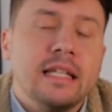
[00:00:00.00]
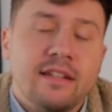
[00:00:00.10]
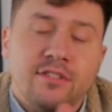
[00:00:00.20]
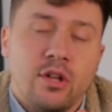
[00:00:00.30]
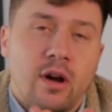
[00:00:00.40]

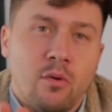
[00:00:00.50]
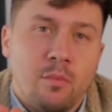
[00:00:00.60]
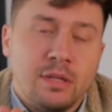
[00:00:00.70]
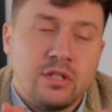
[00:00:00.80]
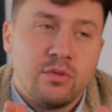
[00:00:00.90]
even though I won't
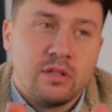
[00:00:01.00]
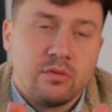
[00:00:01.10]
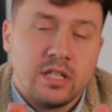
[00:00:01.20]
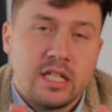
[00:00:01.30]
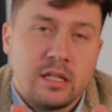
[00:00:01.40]
be doing
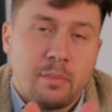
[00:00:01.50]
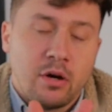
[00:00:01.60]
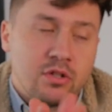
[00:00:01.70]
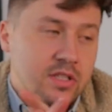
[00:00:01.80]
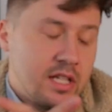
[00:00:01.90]
really any
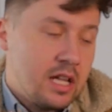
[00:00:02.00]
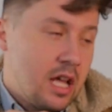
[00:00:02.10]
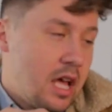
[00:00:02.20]
purchasing.